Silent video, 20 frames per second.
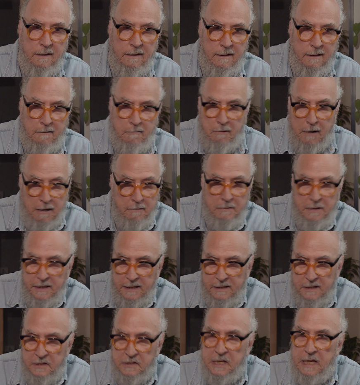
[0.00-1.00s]
arriving
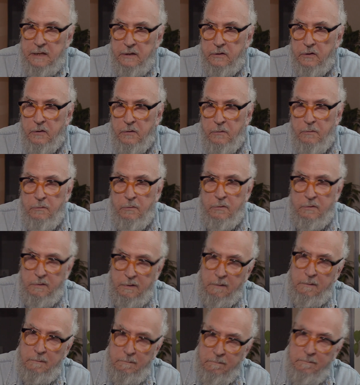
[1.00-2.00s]
at the center with
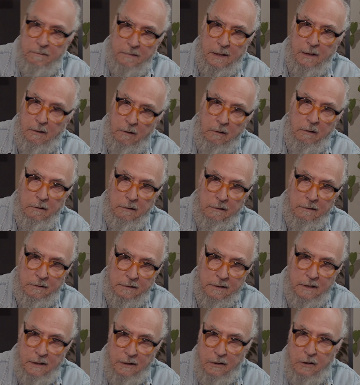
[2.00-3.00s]
a long
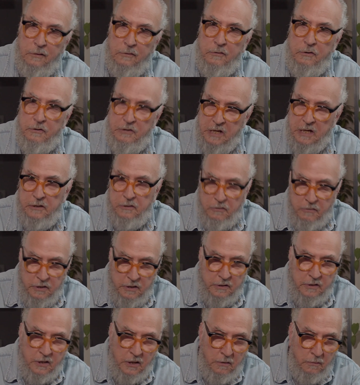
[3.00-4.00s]

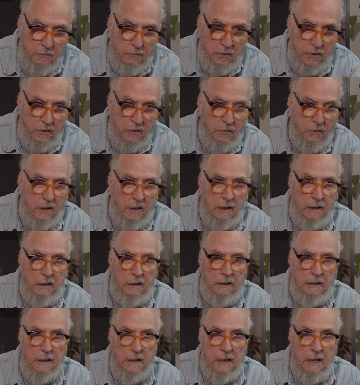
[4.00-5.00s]
trajectory. So,
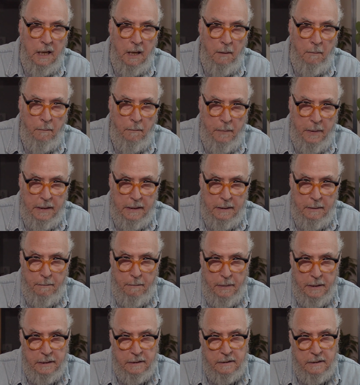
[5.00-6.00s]

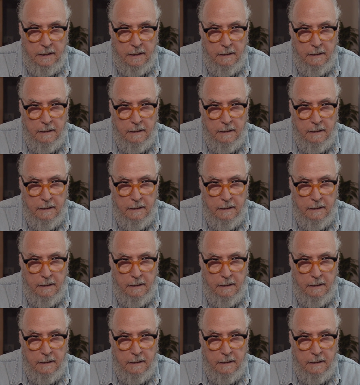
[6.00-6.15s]
but